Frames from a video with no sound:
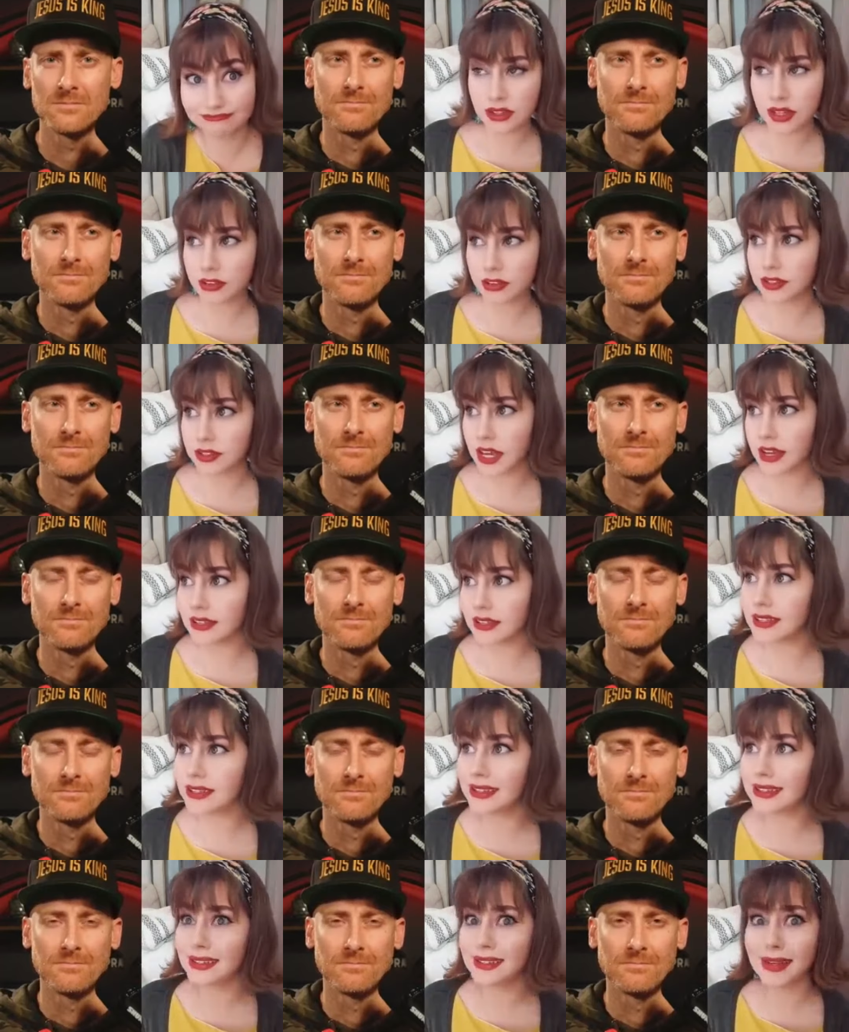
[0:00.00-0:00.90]
Speaker 1: If
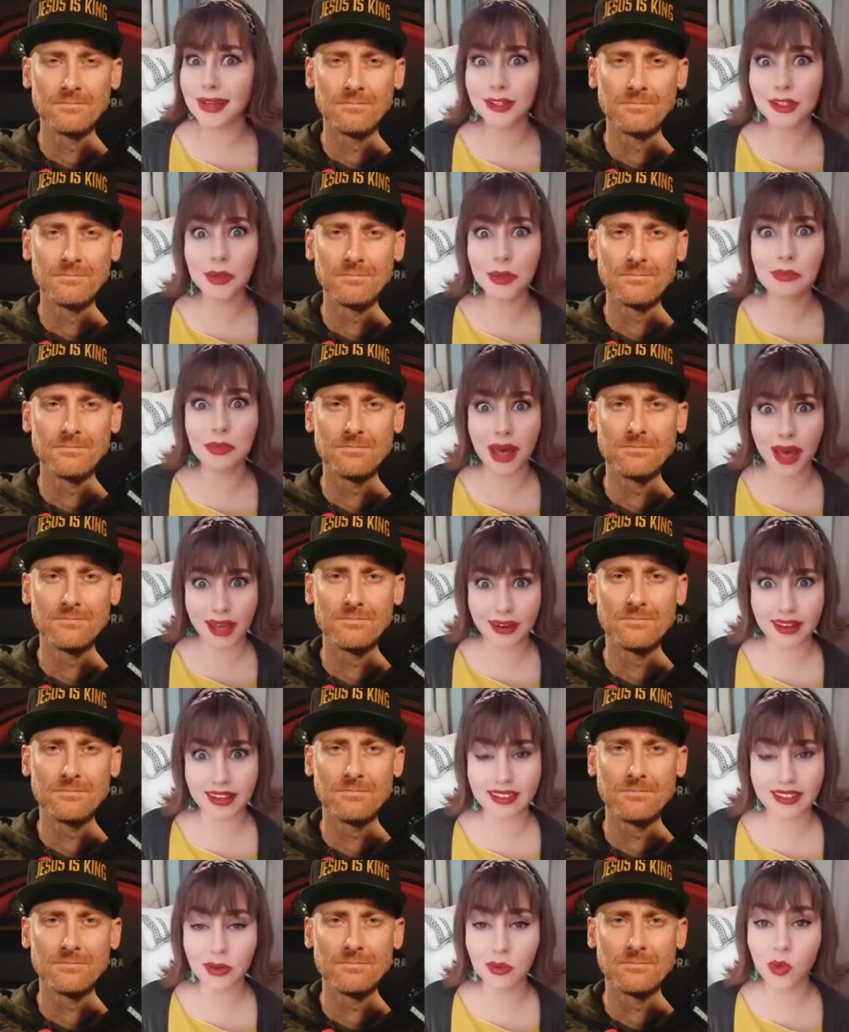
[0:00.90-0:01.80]
Satan is such a
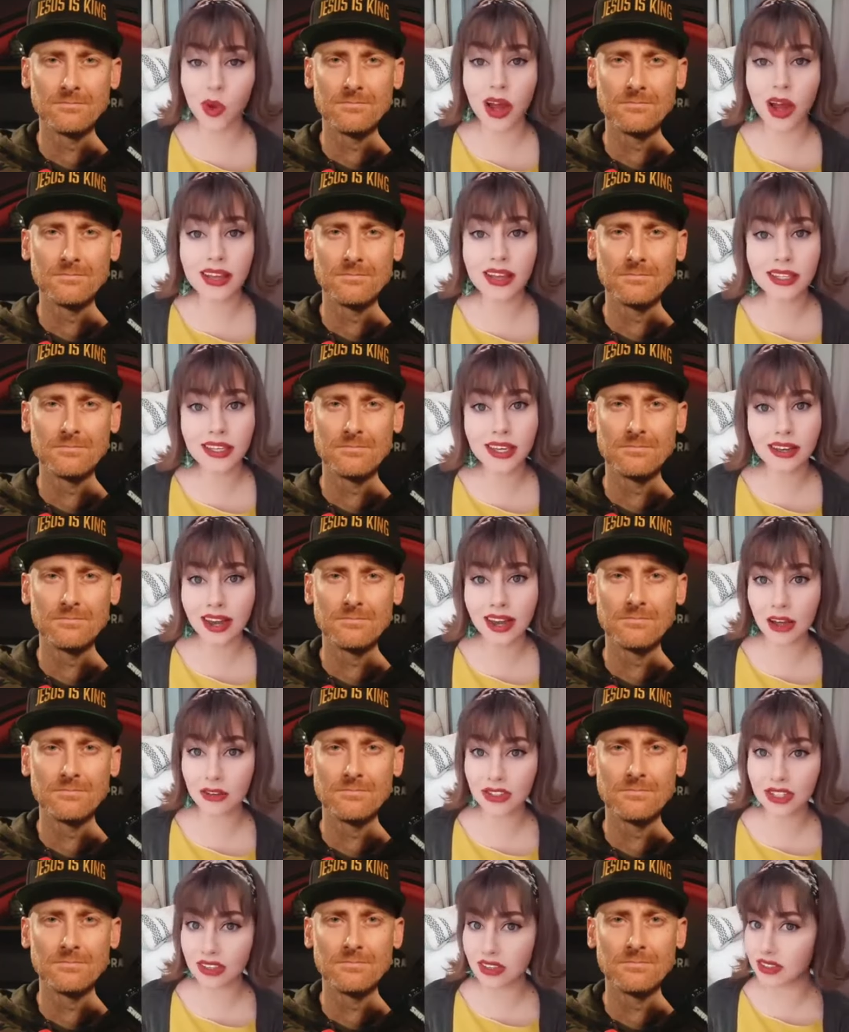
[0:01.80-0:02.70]
baddie, then why is he
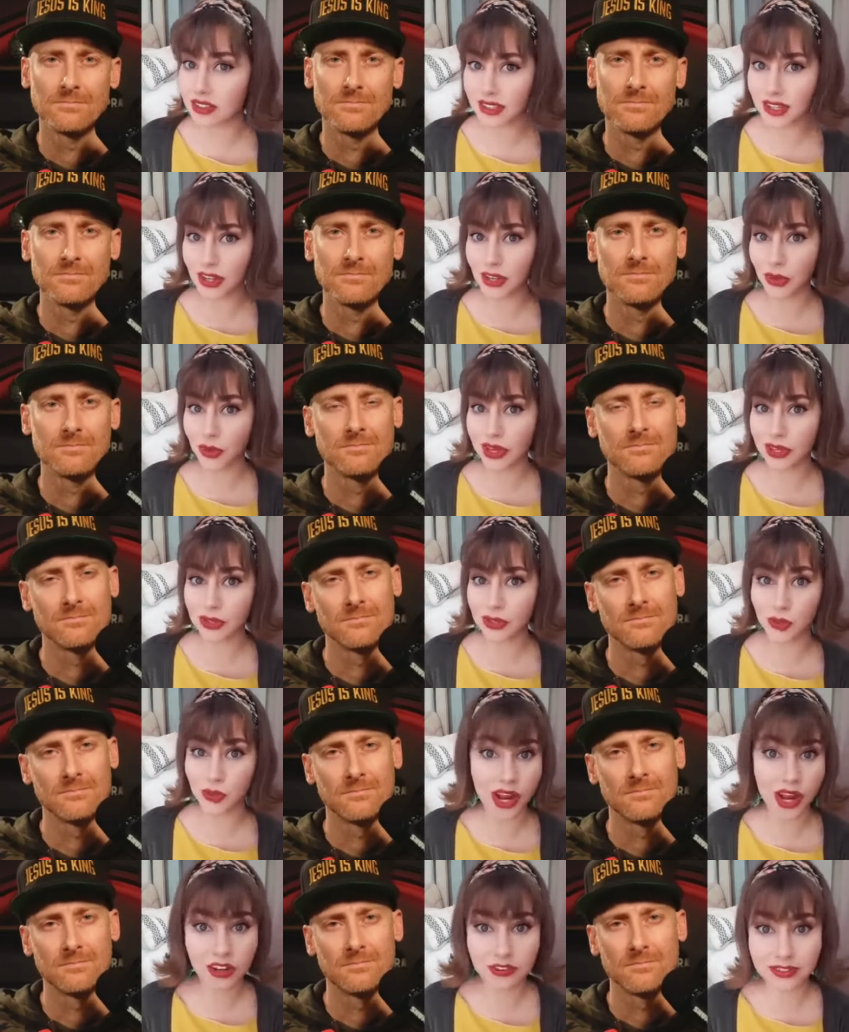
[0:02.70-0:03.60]
allowed to continue his
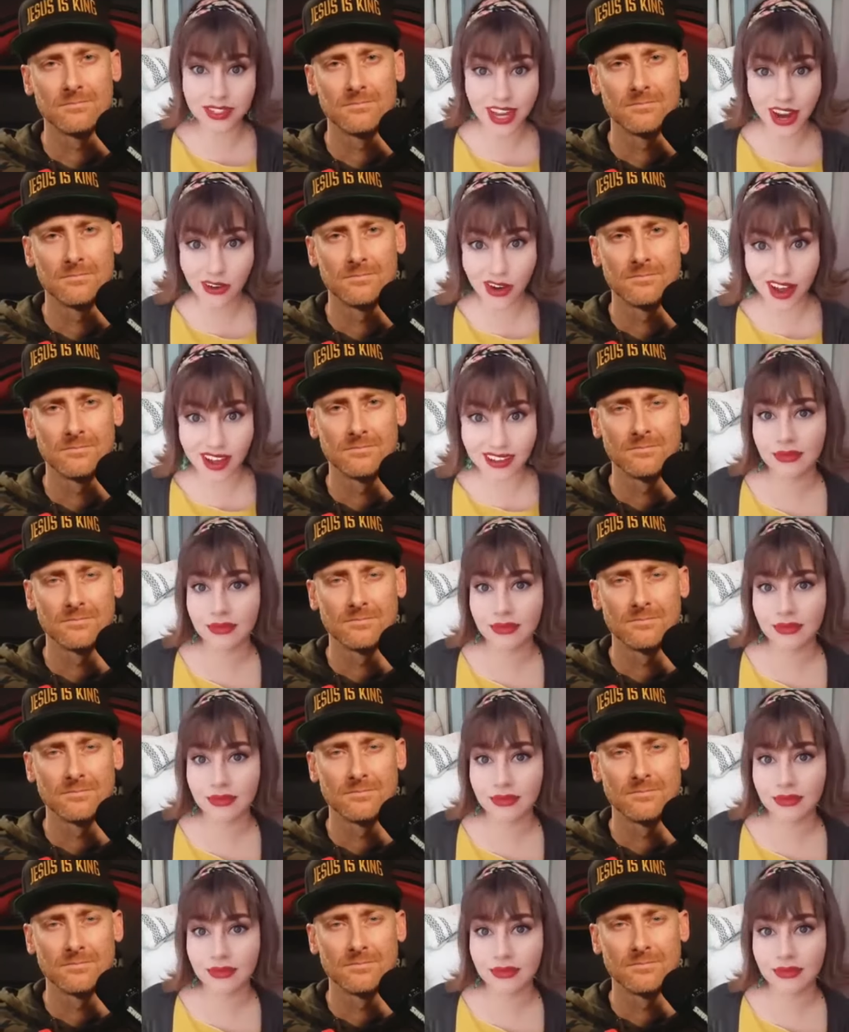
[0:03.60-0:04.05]
reign of terror?